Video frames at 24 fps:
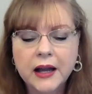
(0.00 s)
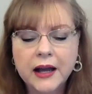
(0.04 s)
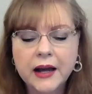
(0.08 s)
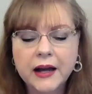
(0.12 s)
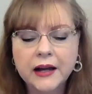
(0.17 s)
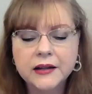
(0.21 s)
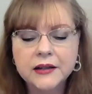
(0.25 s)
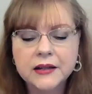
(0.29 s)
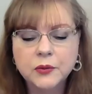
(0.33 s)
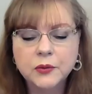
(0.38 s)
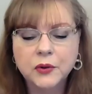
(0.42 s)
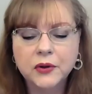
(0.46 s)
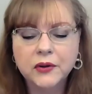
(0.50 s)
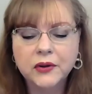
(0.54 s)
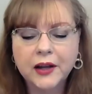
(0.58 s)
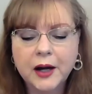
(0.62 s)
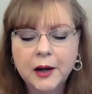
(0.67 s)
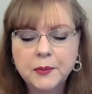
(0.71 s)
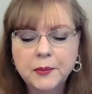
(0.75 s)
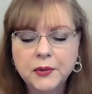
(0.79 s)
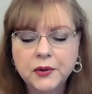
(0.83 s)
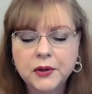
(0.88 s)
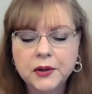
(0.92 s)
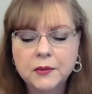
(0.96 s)
and was
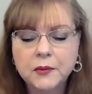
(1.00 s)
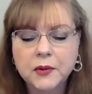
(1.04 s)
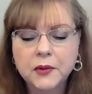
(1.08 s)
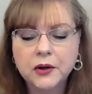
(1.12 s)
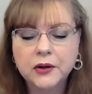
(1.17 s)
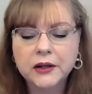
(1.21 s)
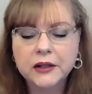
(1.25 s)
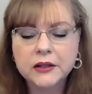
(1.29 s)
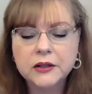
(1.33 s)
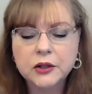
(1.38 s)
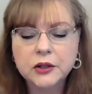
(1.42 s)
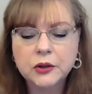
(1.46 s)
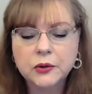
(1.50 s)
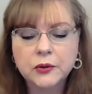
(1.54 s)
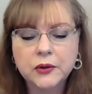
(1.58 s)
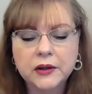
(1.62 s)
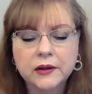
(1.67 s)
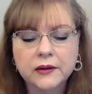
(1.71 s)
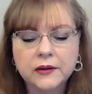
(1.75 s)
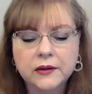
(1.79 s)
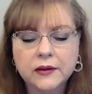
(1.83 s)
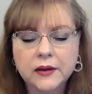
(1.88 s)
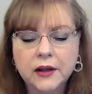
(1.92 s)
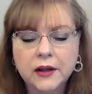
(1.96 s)
happily married to
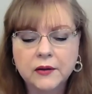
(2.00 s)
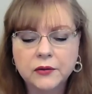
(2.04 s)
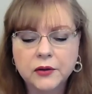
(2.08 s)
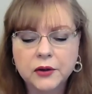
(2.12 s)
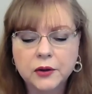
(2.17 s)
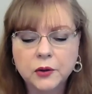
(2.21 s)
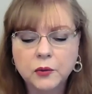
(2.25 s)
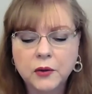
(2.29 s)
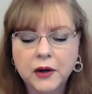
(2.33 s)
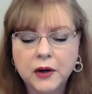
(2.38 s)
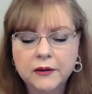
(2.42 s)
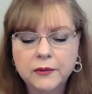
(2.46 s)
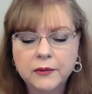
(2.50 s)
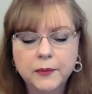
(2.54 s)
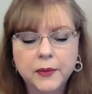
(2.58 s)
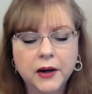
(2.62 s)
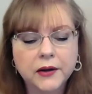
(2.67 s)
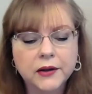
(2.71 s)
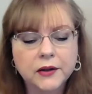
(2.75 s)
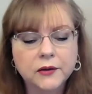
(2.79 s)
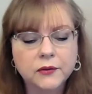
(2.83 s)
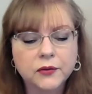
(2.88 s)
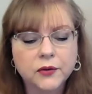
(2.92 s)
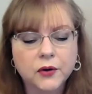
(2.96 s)
his lovely wife
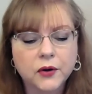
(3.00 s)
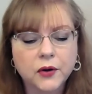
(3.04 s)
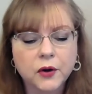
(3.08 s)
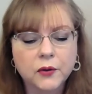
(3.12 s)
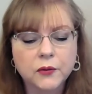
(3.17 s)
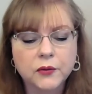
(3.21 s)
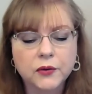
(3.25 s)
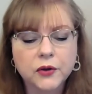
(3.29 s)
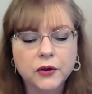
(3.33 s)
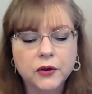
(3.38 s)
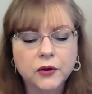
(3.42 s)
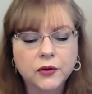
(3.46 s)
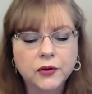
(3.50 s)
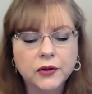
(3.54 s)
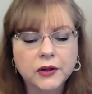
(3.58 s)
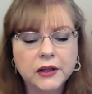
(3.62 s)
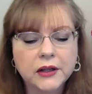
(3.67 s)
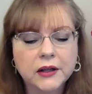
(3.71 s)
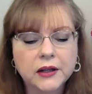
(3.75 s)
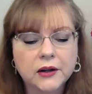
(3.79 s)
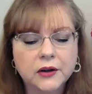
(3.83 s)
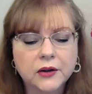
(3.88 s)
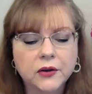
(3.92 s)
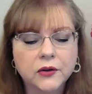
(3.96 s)
Bonnie for over 30
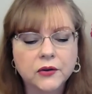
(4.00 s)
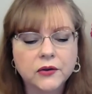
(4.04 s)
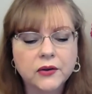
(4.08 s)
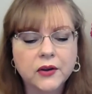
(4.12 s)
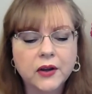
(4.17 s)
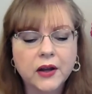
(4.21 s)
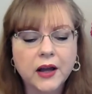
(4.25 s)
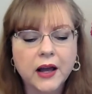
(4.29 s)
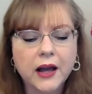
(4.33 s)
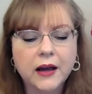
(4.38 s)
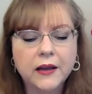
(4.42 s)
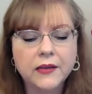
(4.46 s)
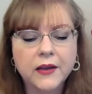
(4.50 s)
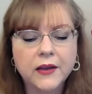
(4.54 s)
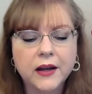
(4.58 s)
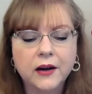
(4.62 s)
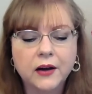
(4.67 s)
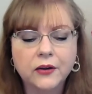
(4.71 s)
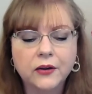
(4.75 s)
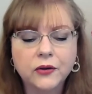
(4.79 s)
years. And they